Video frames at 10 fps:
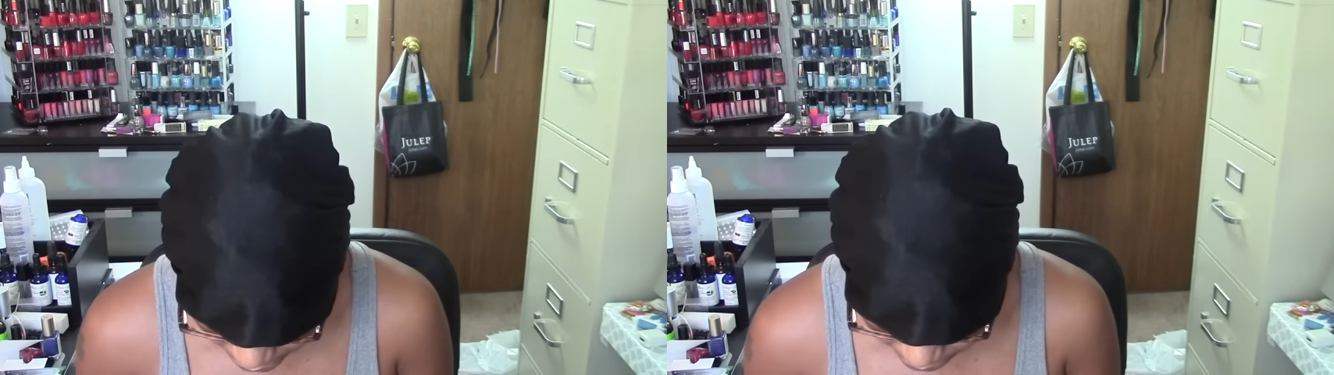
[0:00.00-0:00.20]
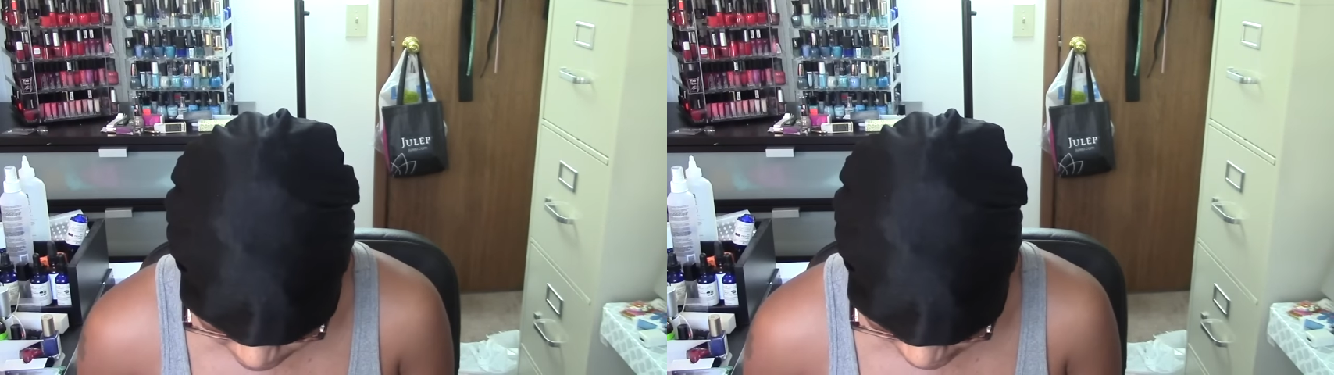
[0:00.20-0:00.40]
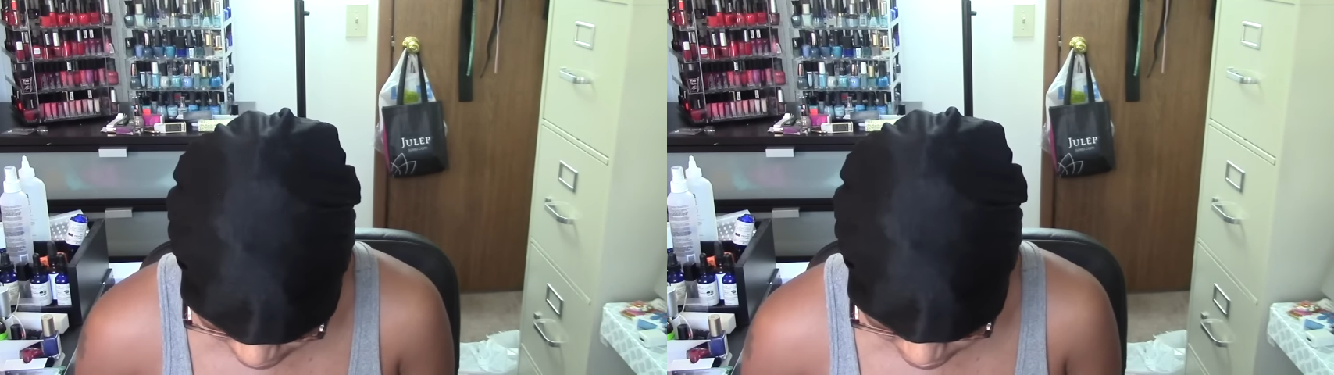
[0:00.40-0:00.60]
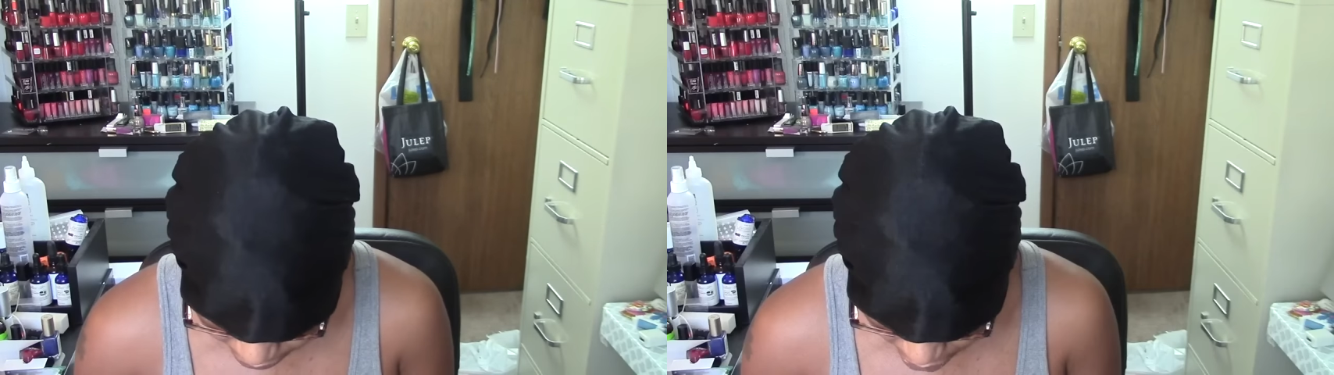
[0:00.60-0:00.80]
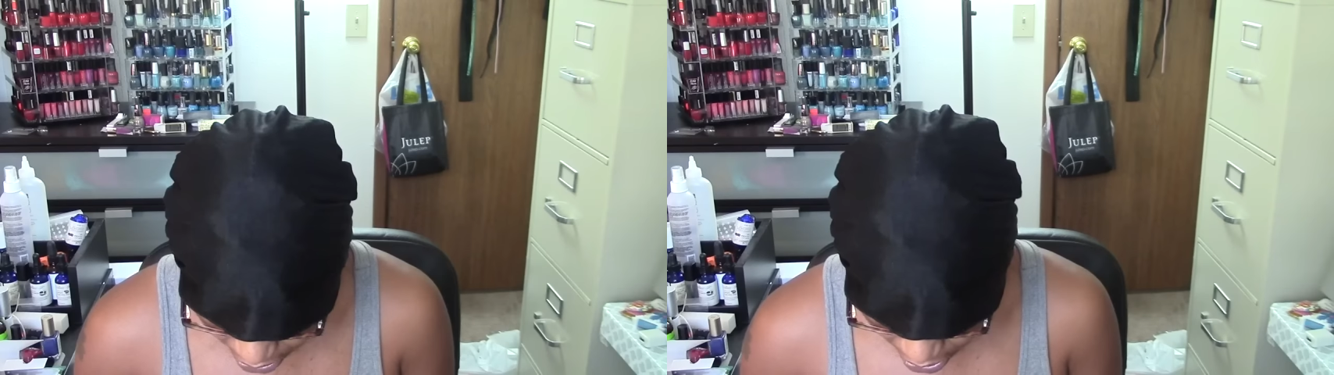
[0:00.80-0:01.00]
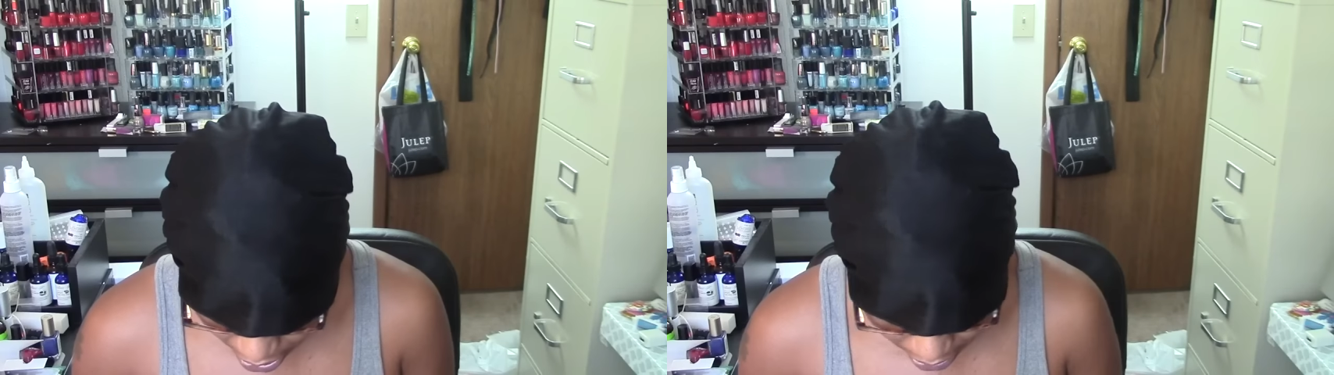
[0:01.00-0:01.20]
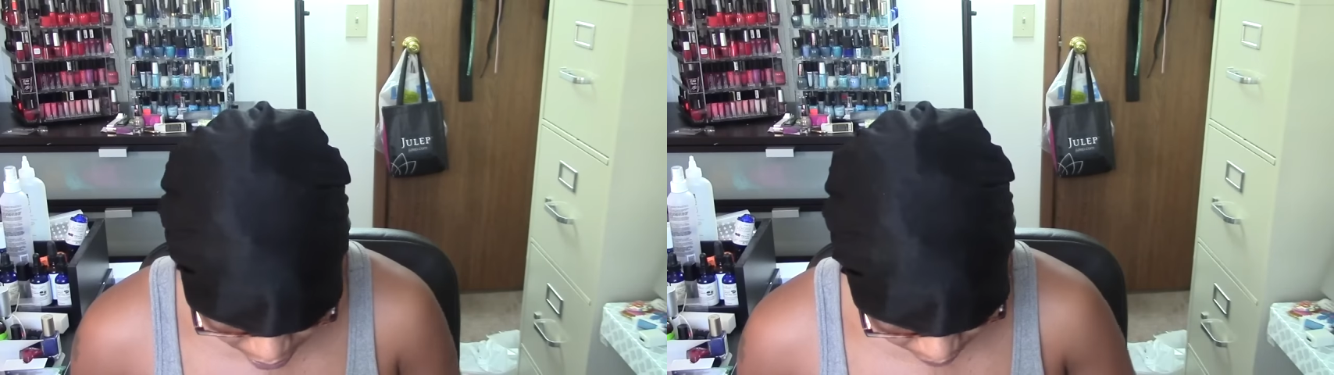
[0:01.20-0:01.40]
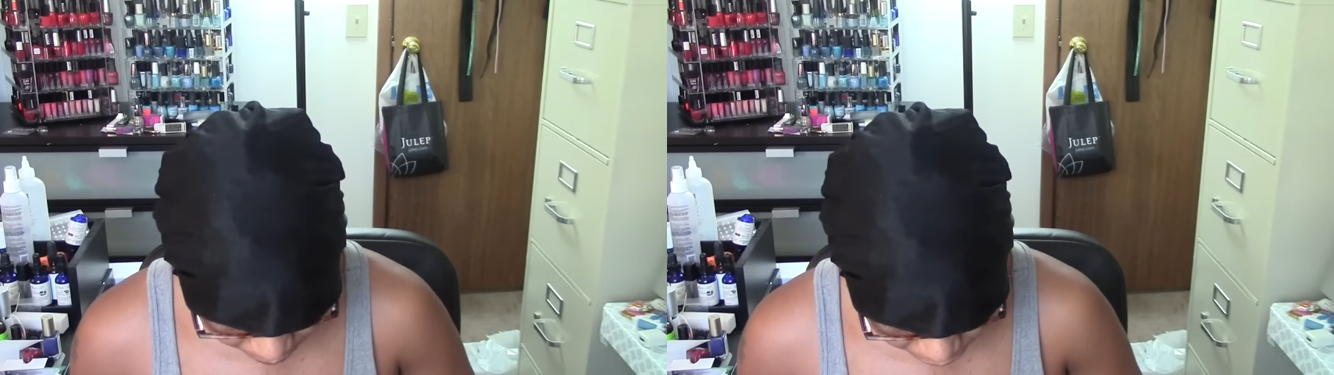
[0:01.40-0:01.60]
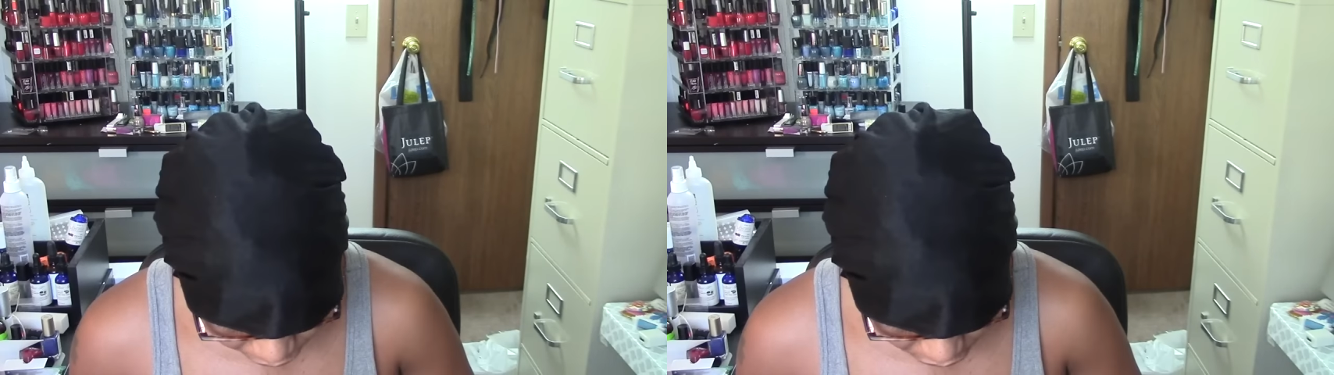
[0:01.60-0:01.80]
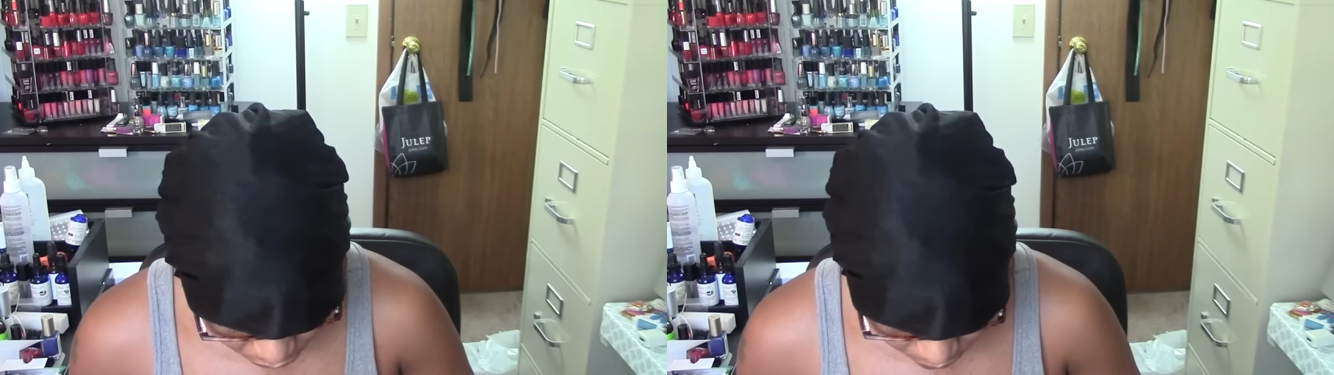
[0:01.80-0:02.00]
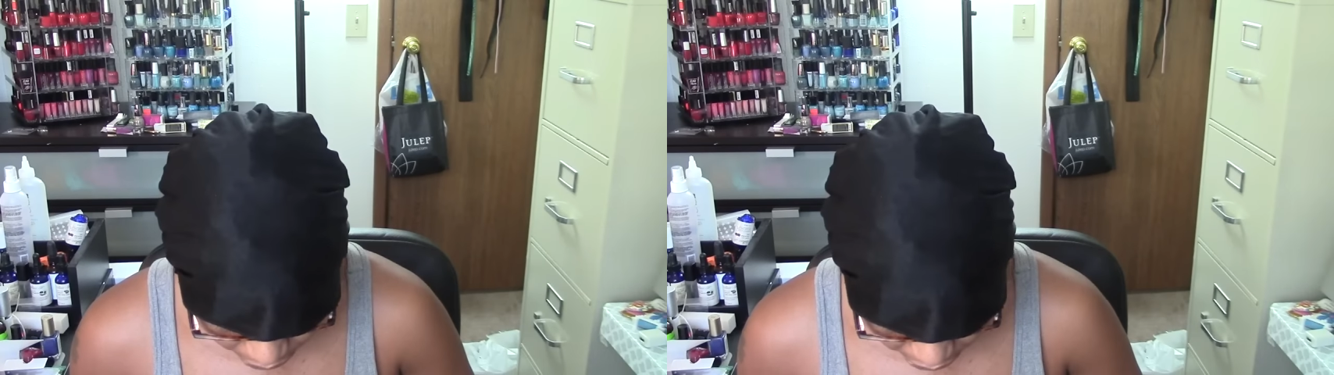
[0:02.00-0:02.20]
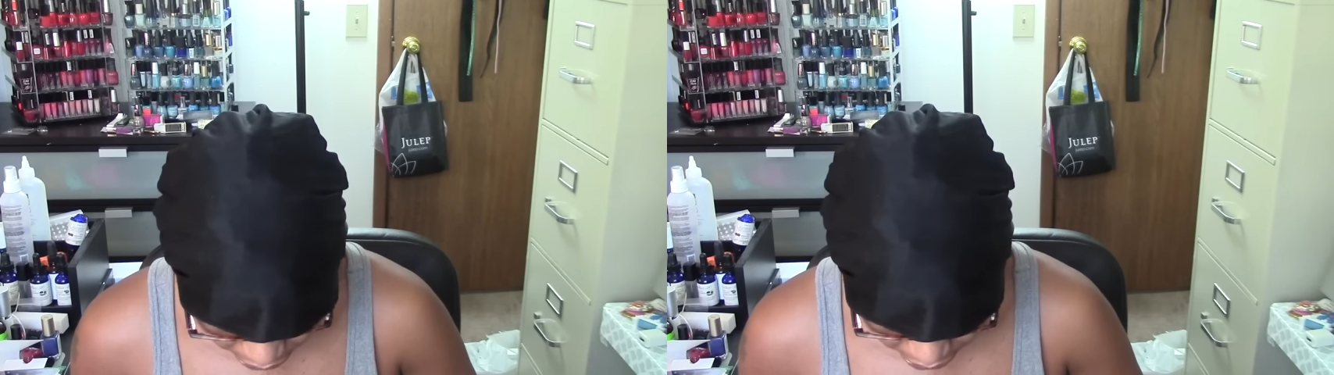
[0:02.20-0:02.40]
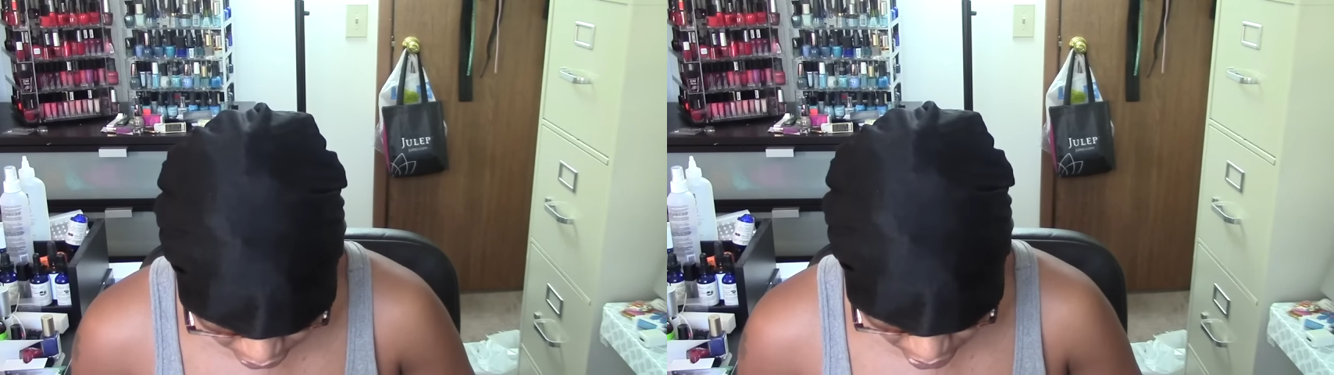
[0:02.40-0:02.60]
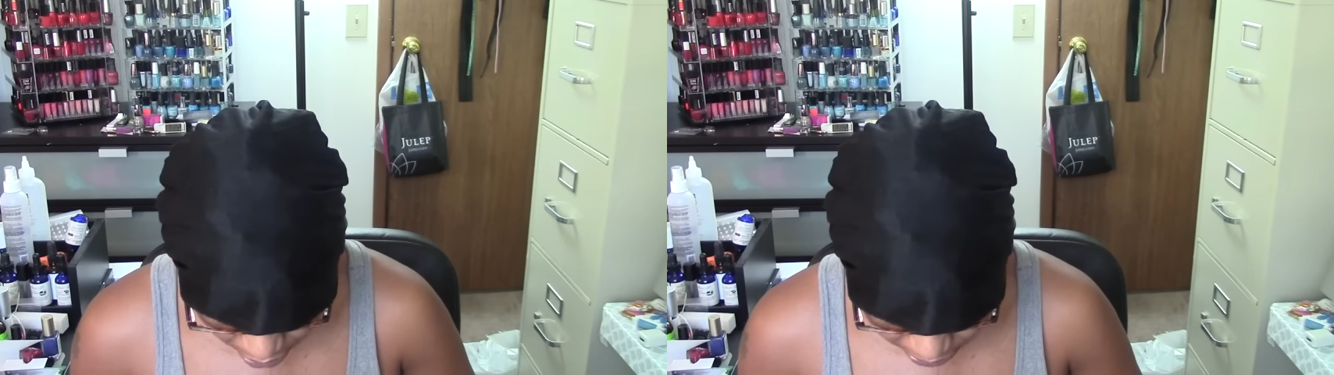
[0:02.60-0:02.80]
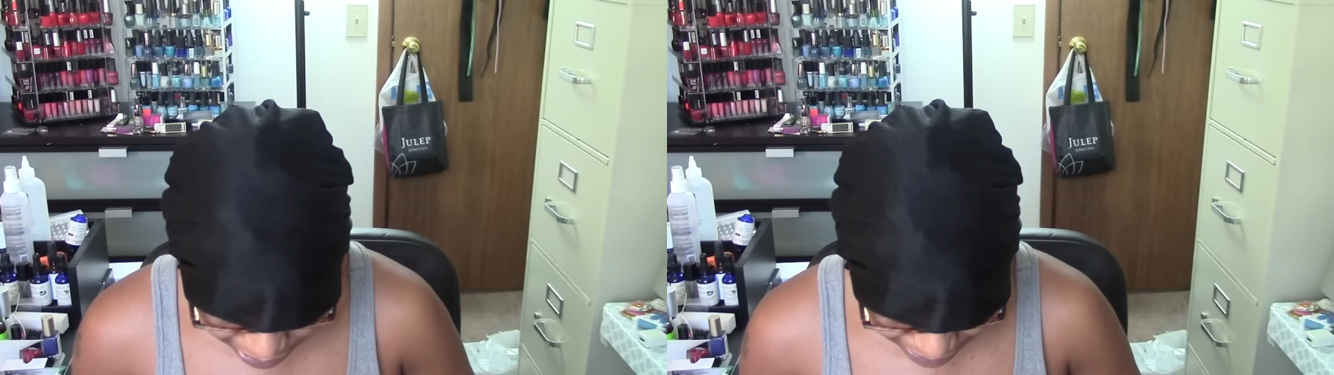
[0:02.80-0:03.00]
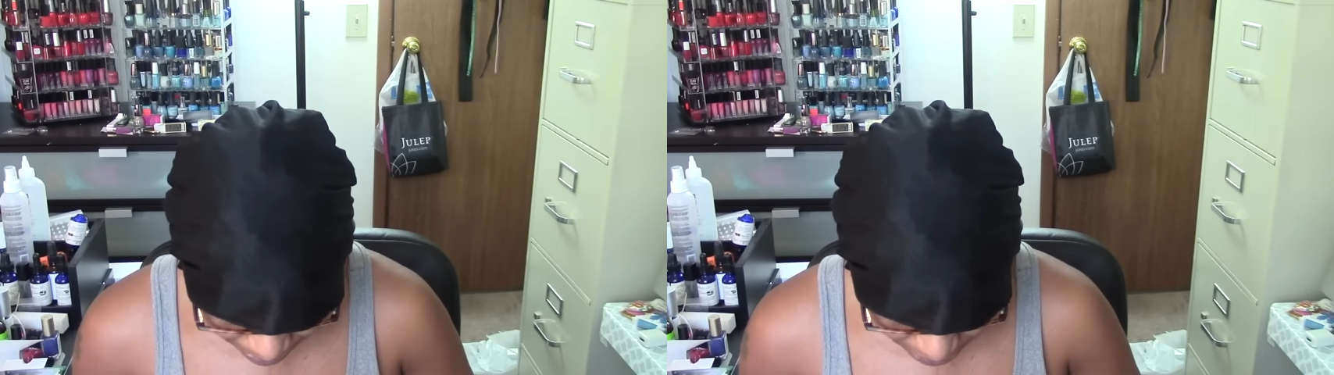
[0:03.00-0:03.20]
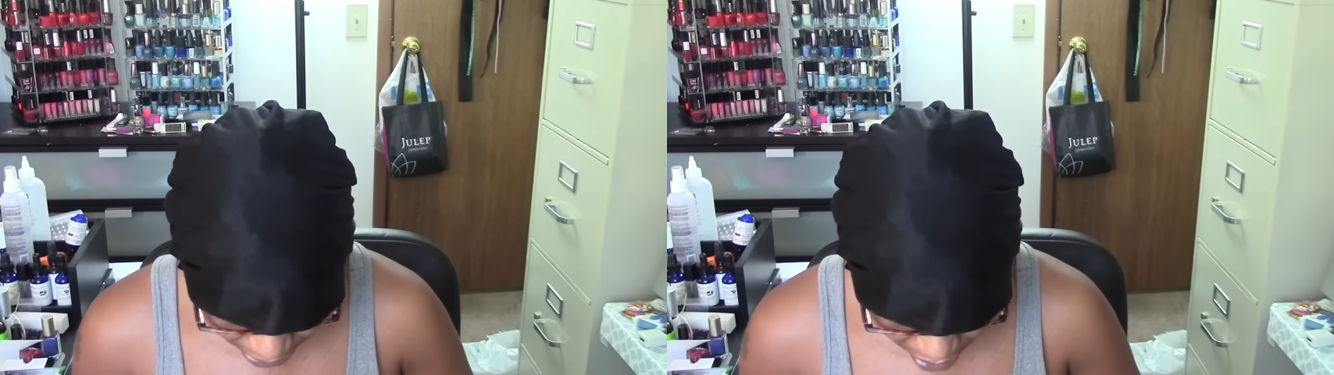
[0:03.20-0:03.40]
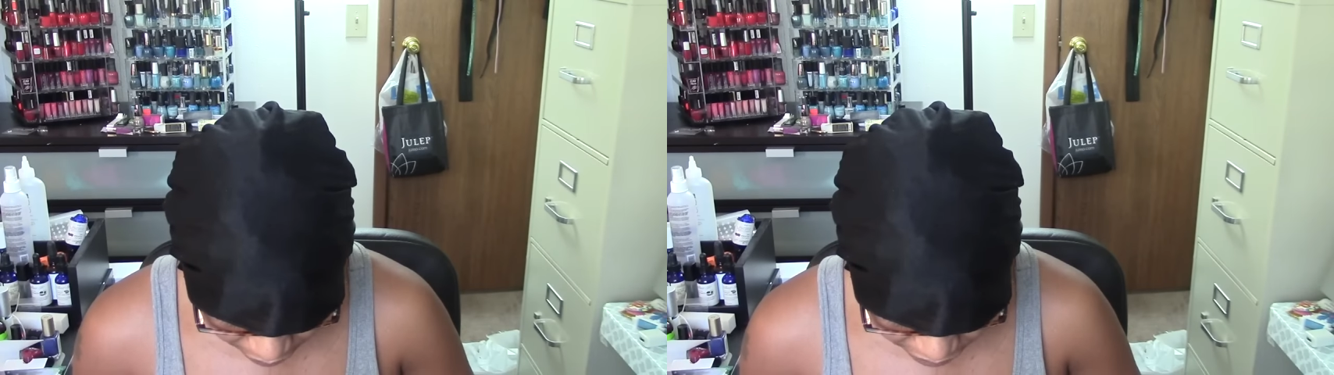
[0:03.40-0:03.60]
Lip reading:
Nobody's mouth can be seen.